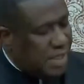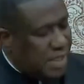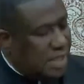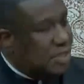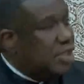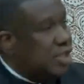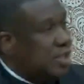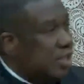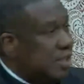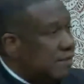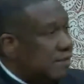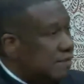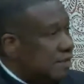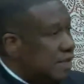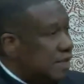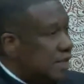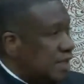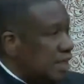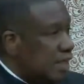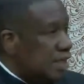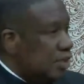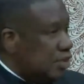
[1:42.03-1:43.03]
achieved
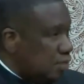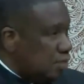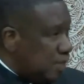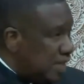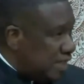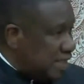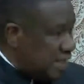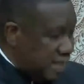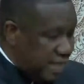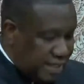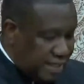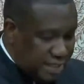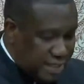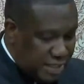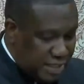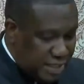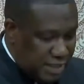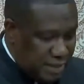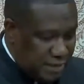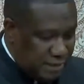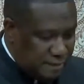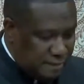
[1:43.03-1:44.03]
in
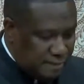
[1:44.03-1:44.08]
2019.